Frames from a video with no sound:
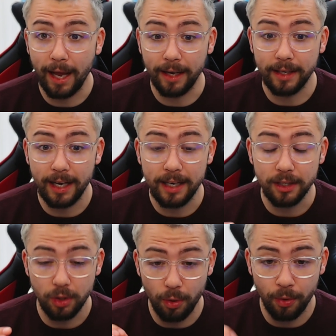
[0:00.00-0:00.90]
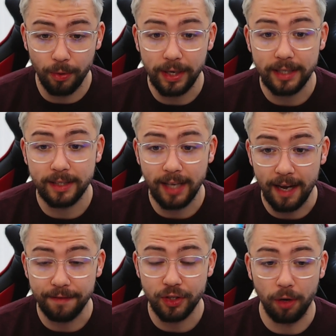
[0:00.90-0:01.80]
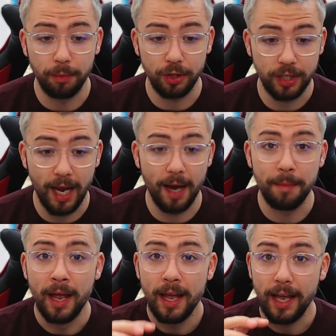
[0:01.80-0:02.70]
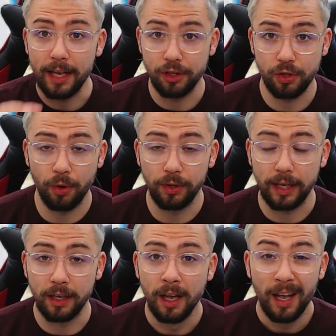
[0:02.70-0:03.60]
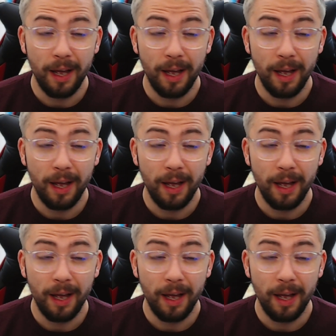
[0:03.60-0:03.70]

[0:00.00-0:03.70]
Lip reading: And it's already saved so much time installing.